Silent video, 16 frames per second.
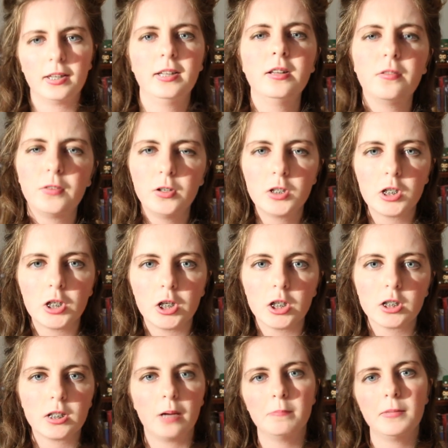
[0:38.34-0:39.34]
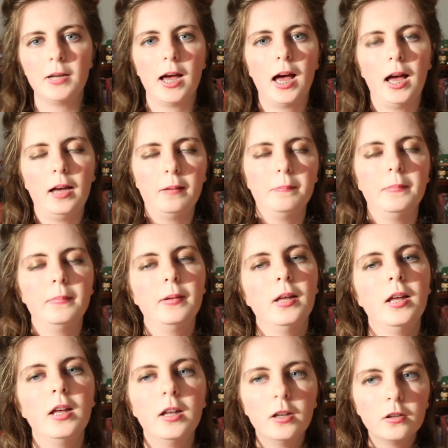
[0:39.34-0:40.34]
In the future, sometime
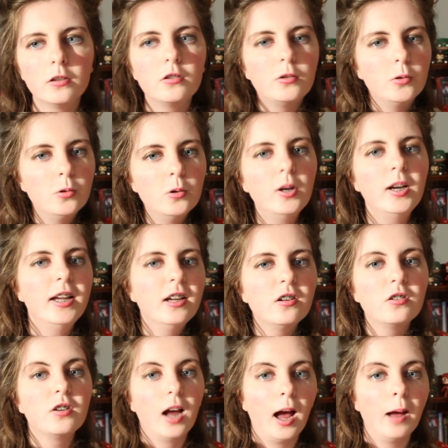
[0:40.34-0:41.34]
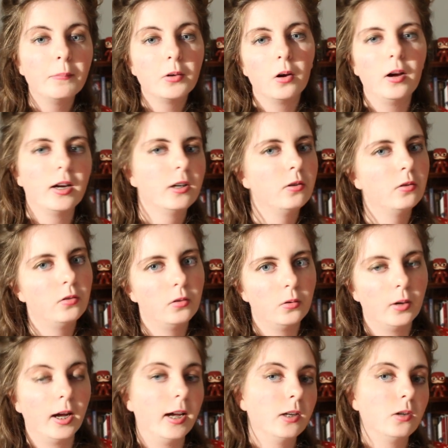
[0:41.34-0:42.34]
soonish, I'm going to
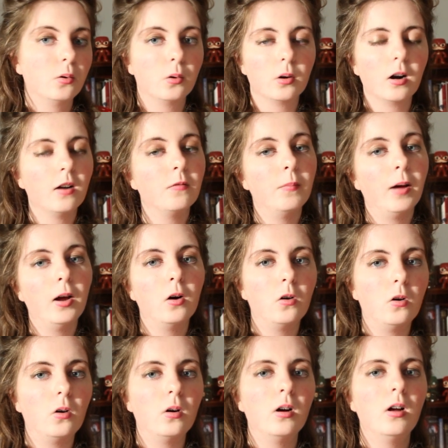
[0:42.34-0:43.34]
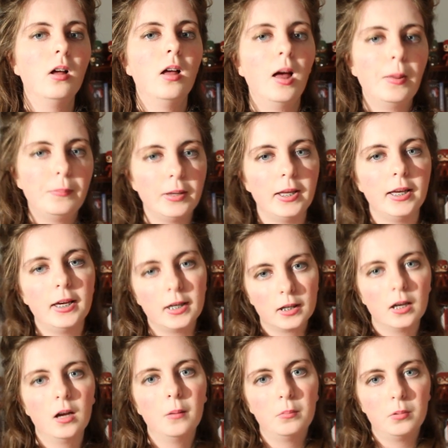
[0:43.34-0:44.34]
do a tour of my whole big
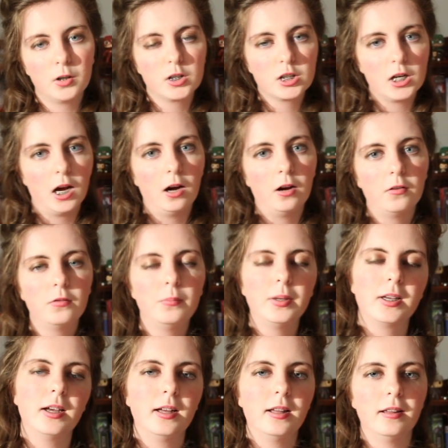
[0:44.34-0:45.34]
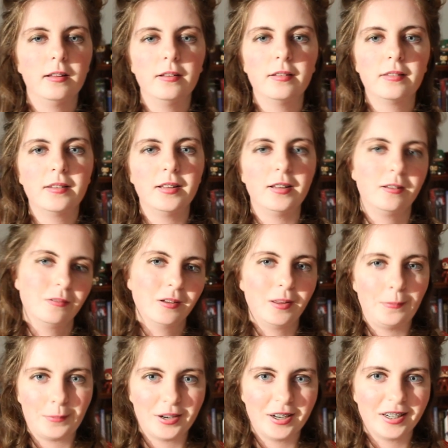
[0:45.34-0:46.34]
bookshelf because it's
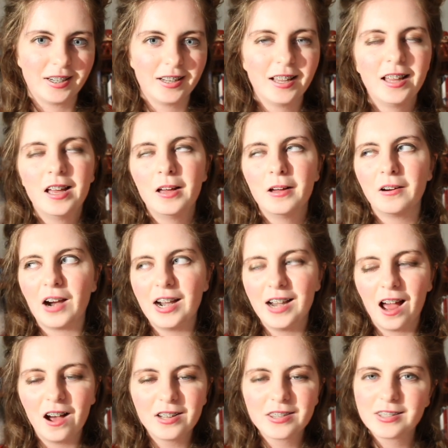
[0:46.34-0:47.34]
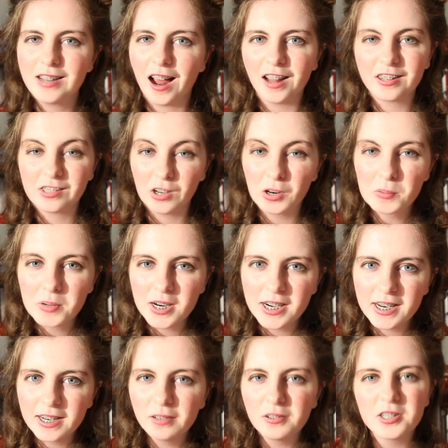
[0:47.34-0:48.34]
really pretty. Right now it's not so
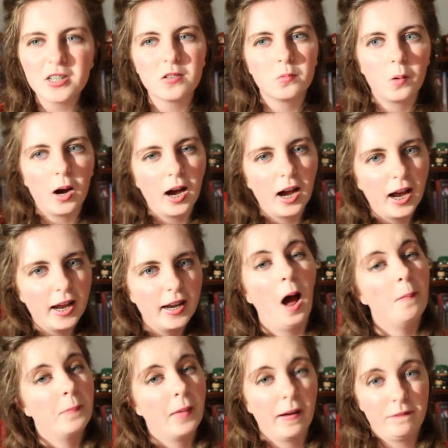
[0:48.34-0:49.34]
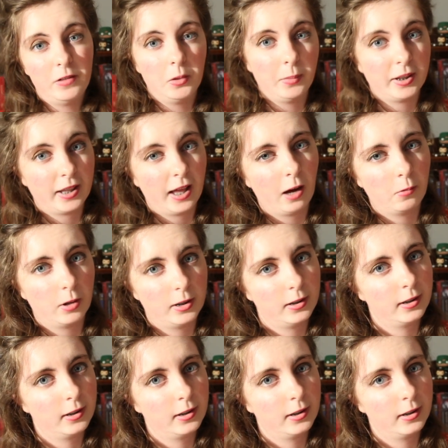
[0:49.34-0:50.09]
pretty, which is why I'm not filming that one